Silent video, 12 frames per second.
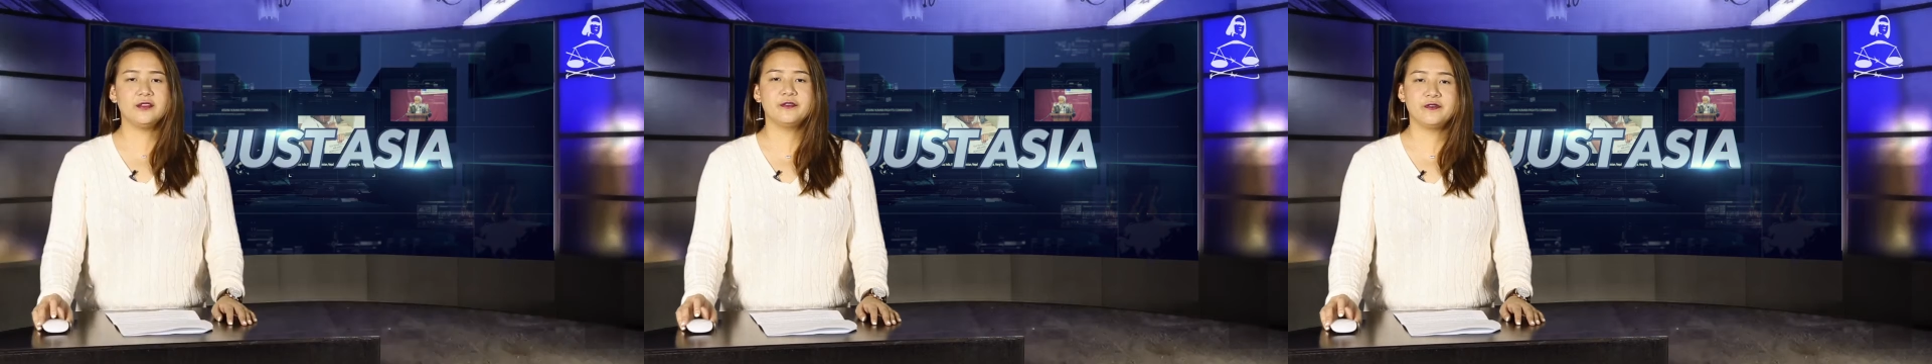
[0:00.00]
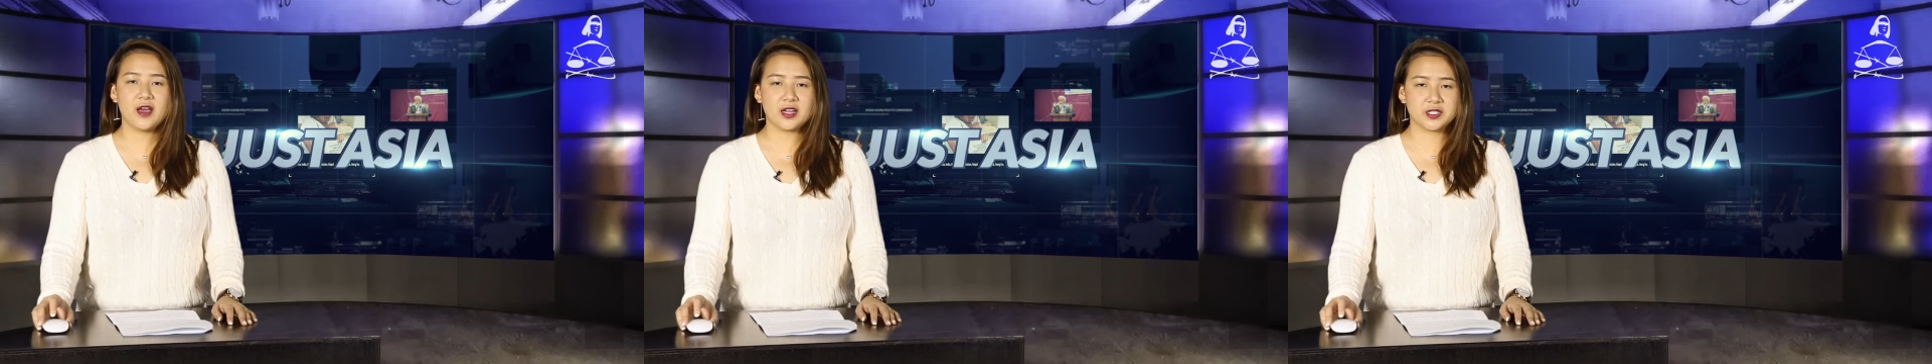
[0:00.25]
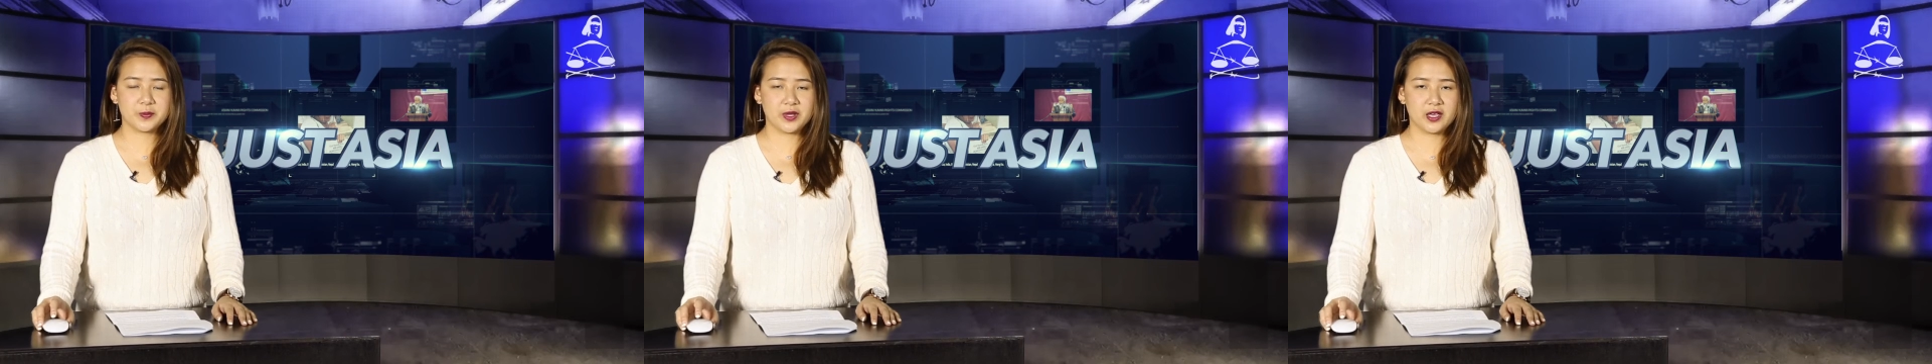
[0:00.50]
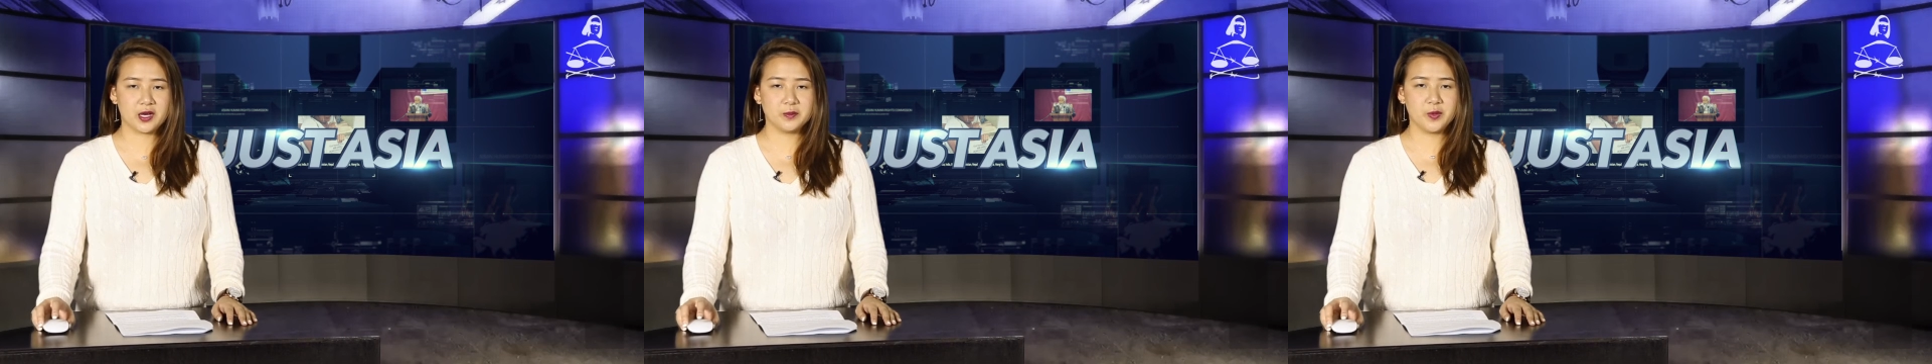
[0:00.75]
in fact
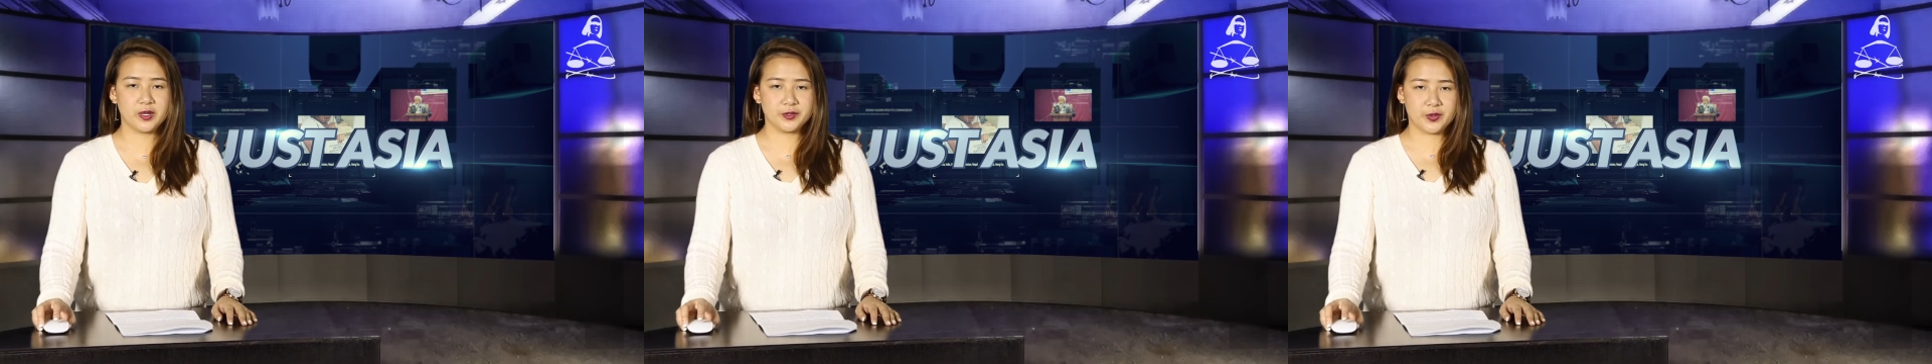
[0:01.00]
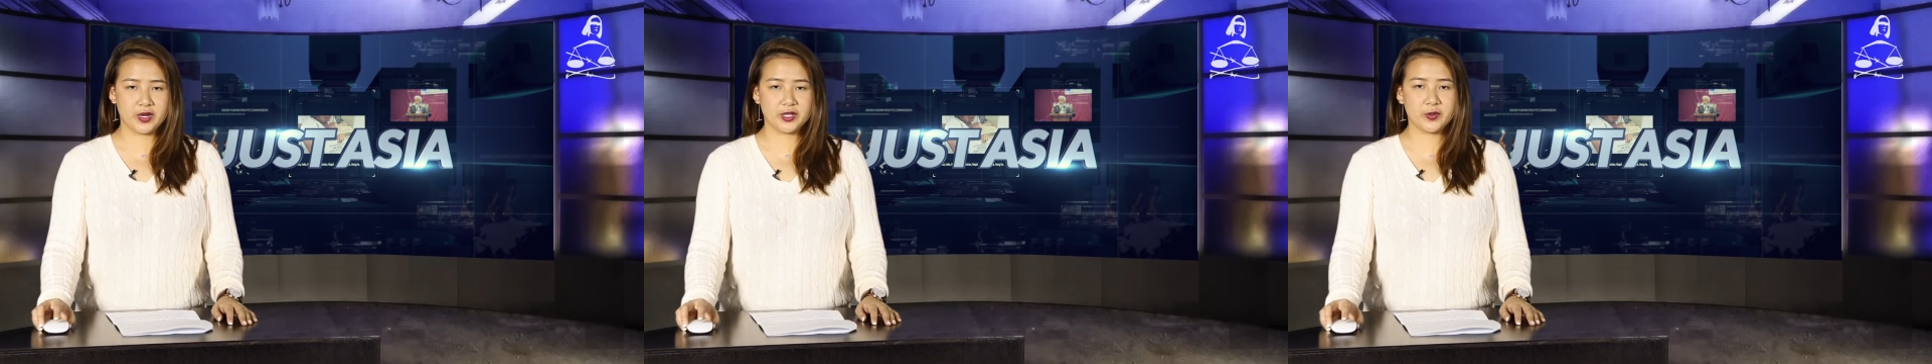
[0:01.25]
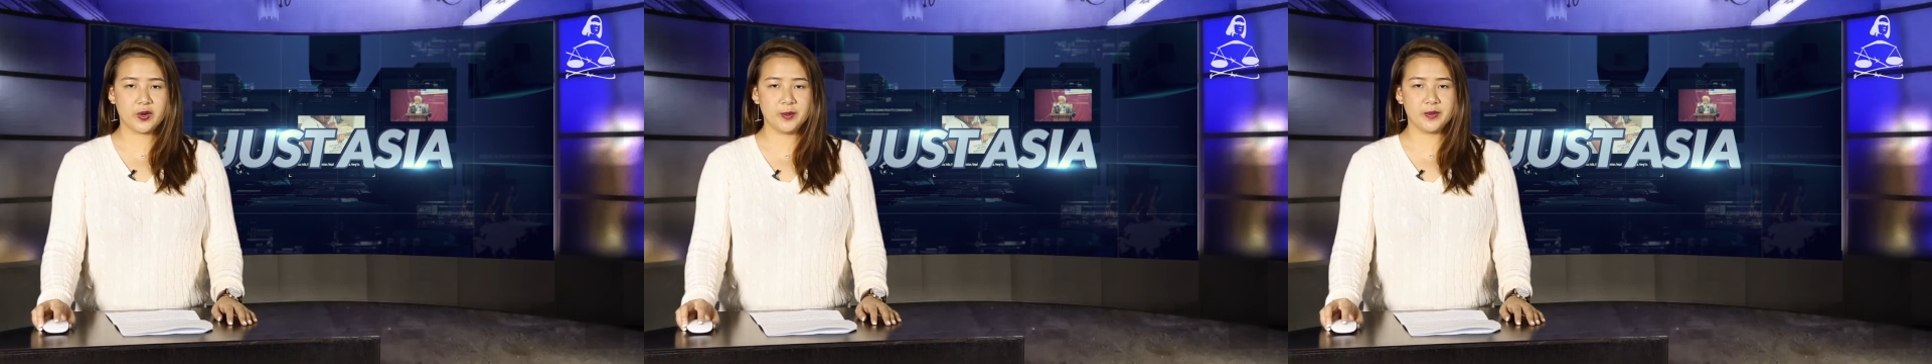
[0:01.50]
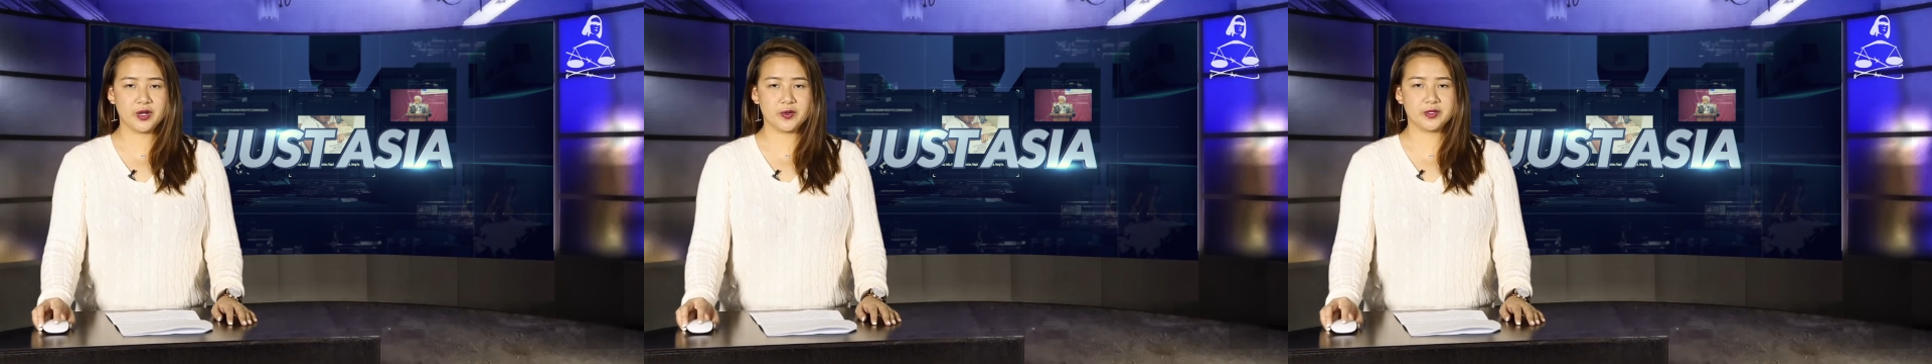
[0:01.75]
become well-trained
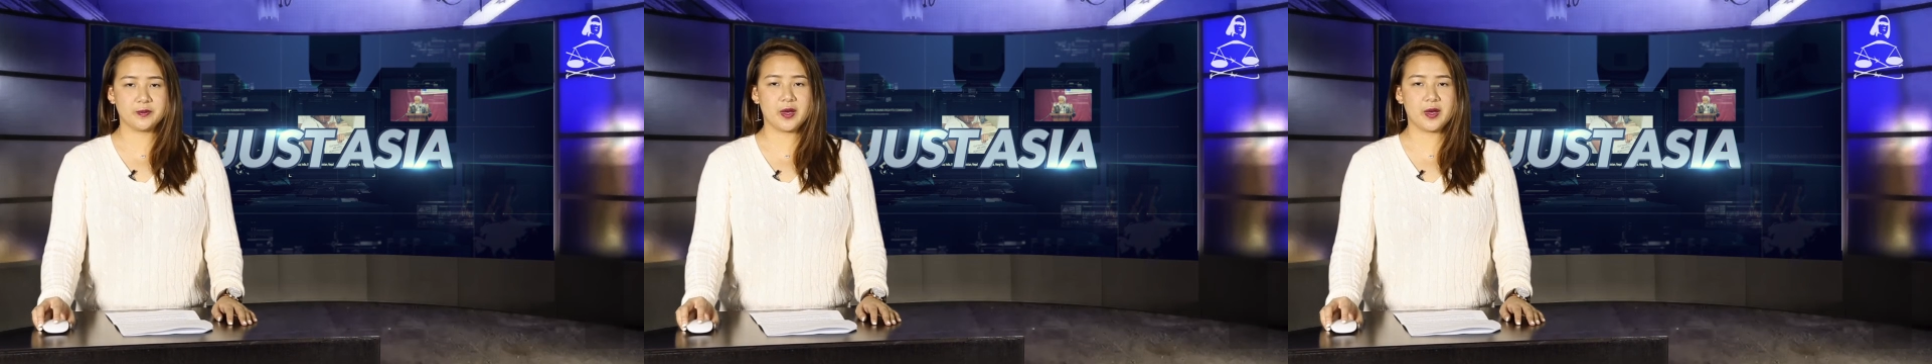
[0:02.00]
criminals